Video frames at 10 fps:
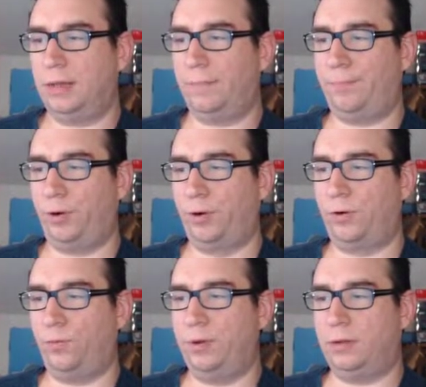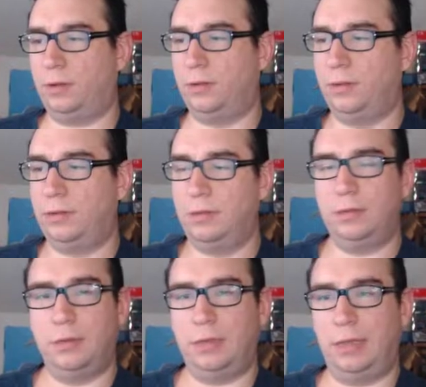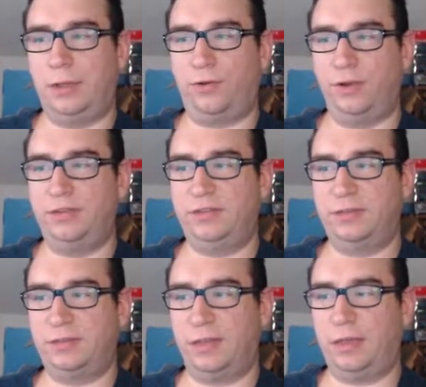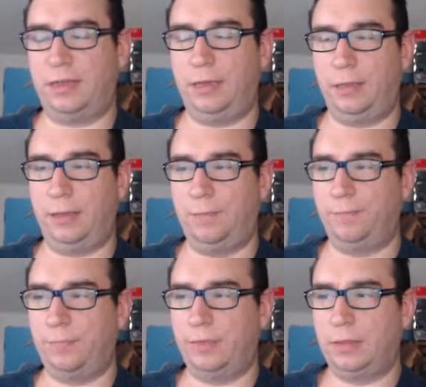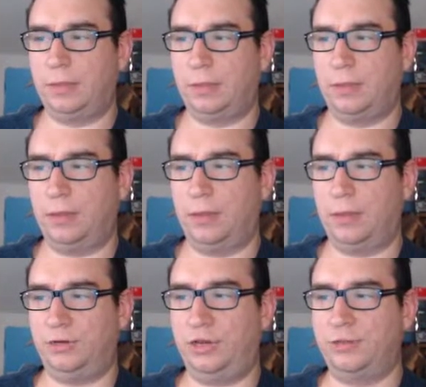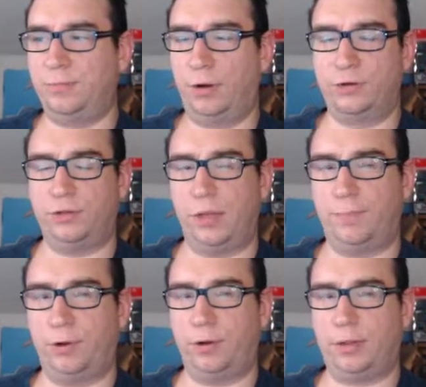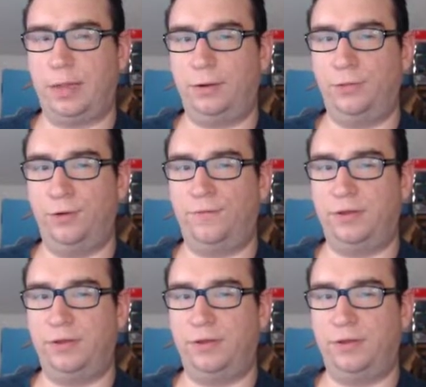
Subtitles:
perk will increase its healing. She has a martial up perk. I don't know if it